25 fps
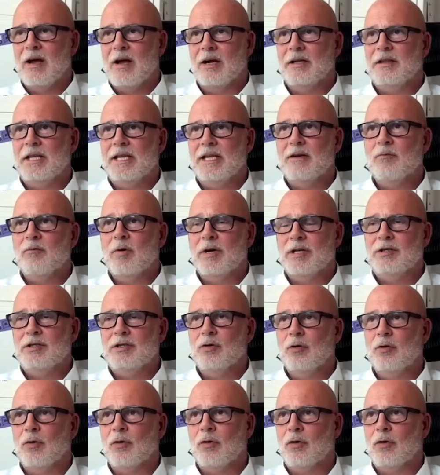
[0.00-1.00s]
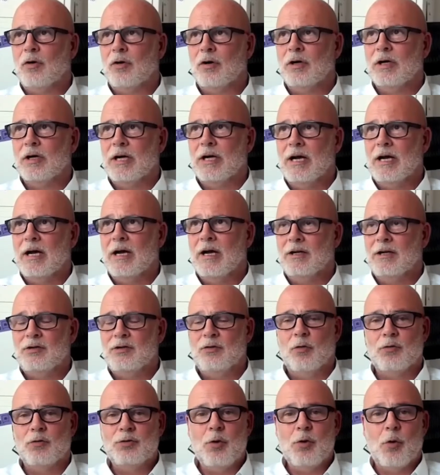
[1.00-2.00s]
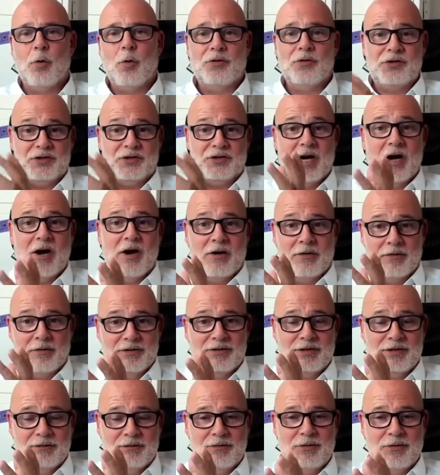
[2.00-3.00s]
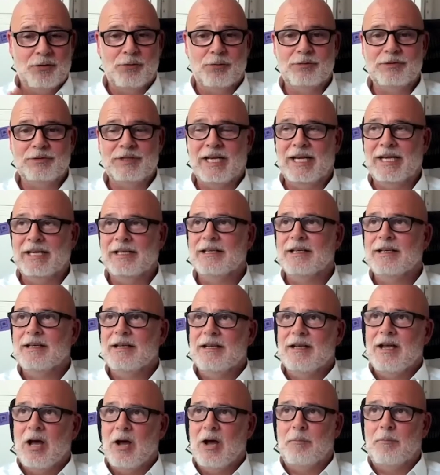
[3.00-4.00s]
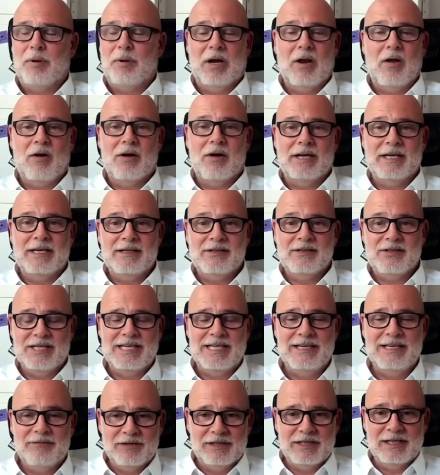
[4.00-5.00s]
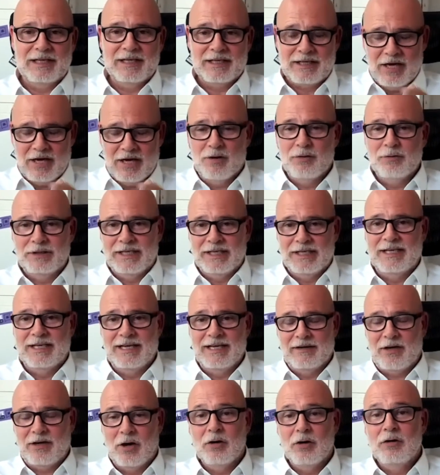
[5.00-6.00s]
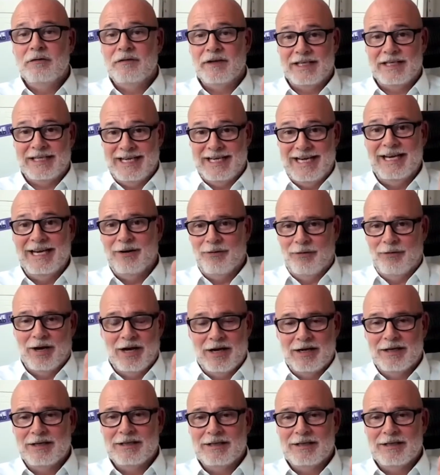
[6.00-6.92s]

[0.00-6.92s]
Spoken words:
I think when your North Star, as you called it, applies even in a COVID era,